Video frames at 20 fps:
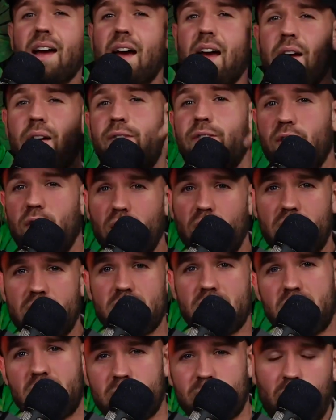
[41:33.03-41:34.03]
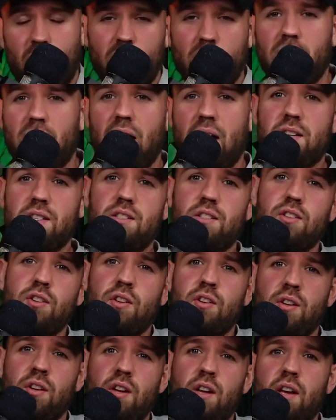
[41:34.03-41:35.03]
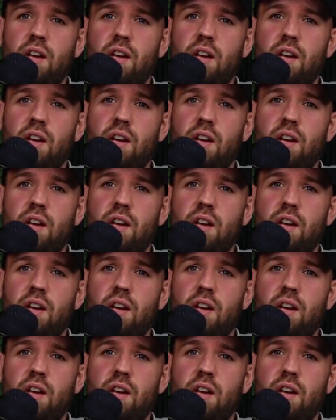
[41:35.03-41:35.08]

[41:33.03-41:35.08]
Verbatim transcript: If you're listening to this podcast and you,